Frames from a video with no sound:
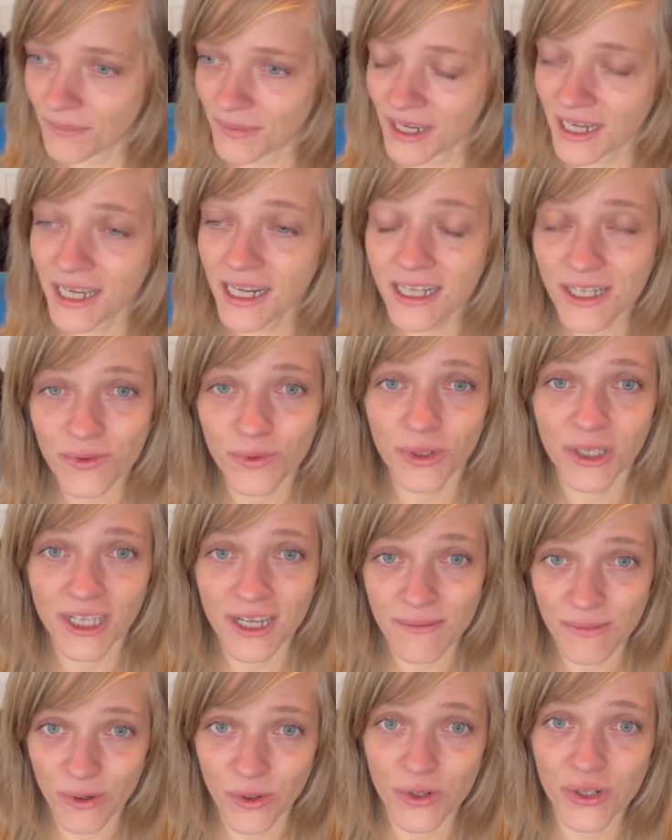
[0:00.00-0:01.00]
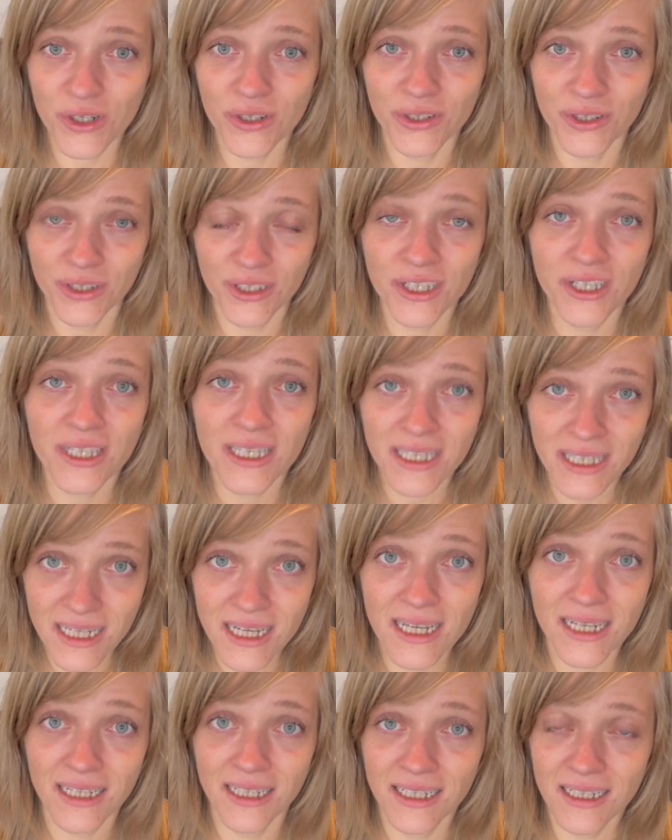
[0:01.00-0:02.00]
It is really emotional to
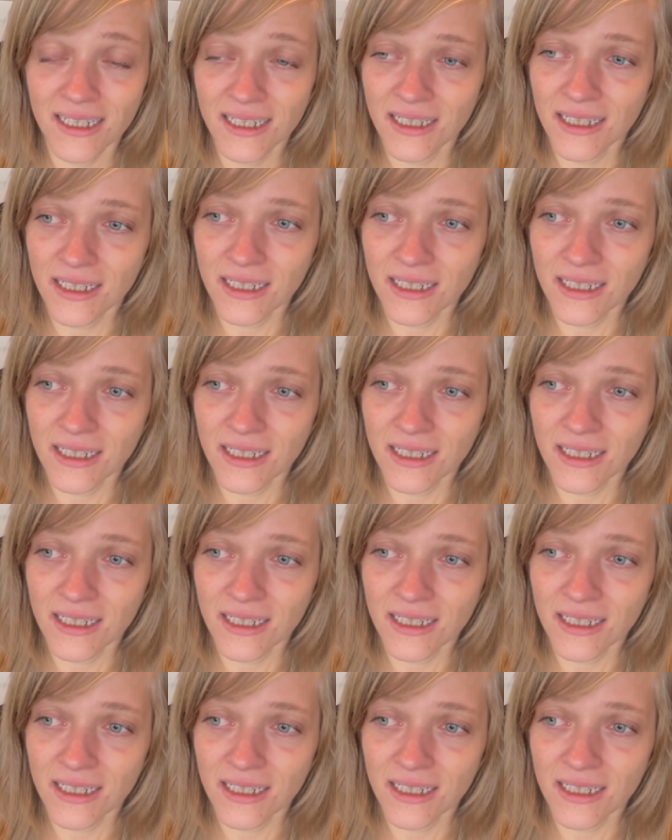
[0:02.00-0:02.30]
see